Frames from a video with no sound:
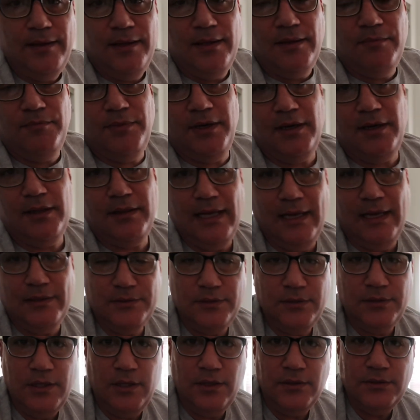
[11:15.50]
But
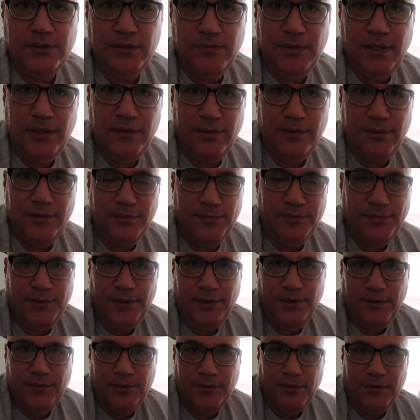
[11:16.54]
$1,000 a month?
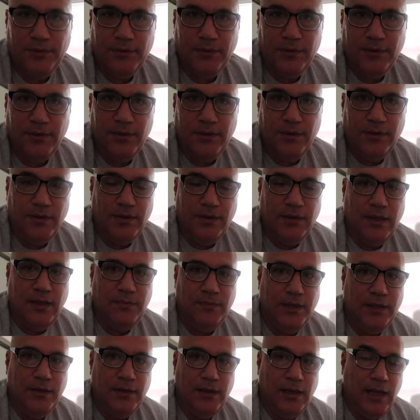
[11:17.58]
No. I
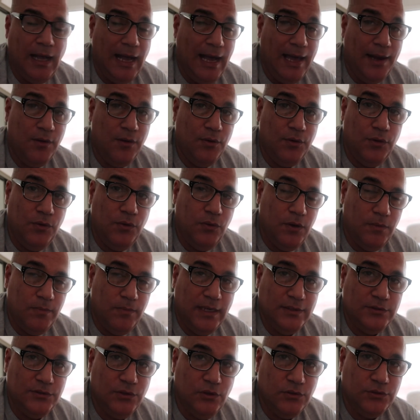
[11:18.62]
mean, I don't know what
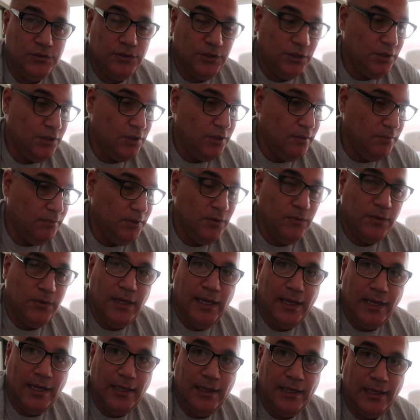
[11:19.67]
my Social Security will be when
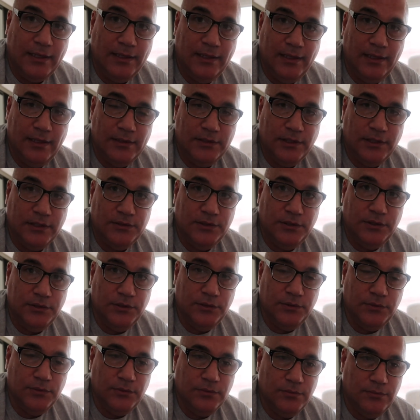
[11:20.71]
I collect it at
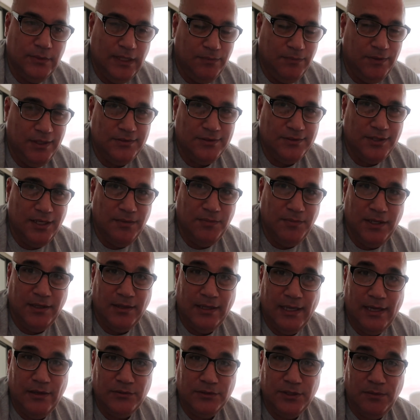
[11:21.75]
62. Maybe it's going to be
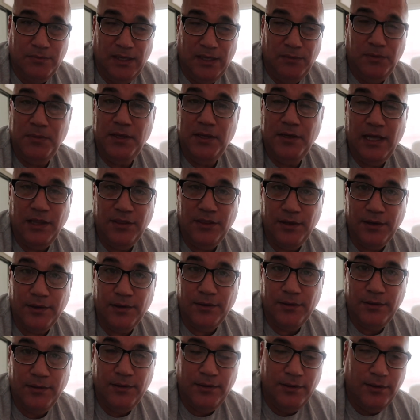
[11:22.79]
1,000. Maybe be nothing.
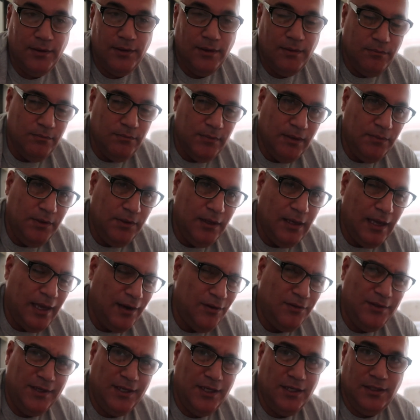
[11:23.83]
Maybe I
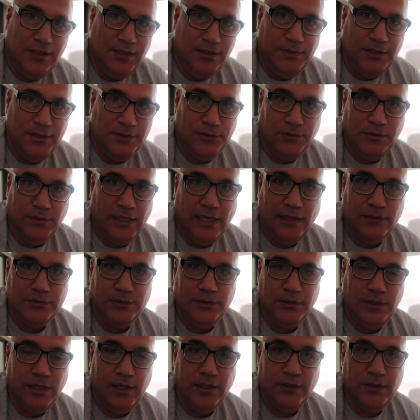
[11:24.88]
don't think it's going to be
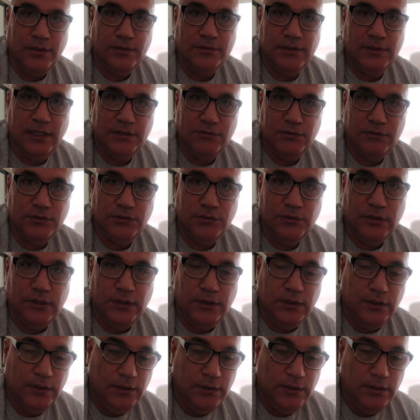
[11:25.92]
$2,000. That's for sure.